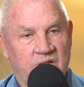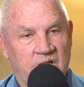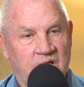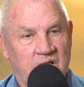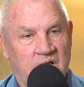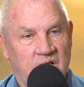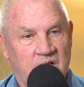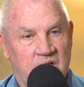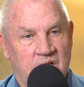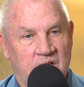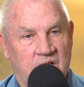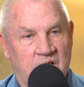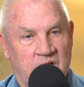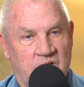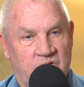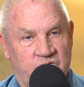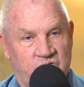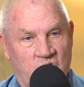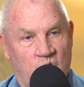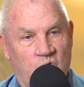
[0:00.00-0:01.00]
the the
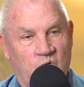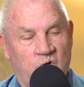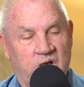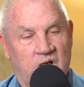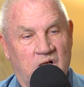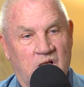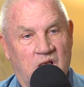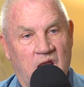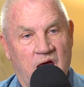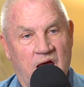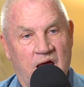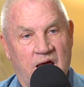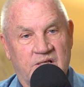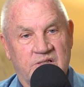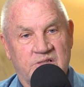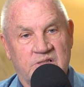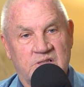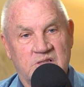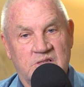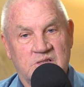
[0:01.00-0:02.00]
sewing
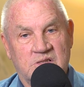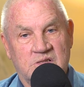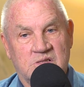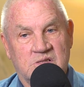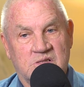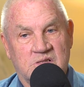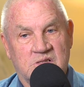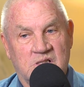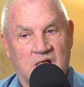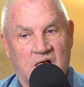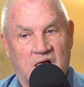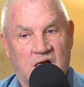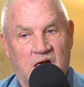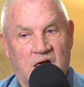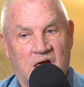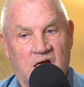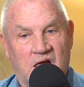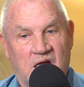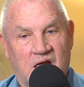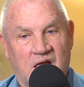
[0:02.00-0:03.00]
classes,
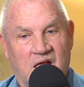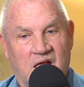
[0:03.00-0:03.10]
uh,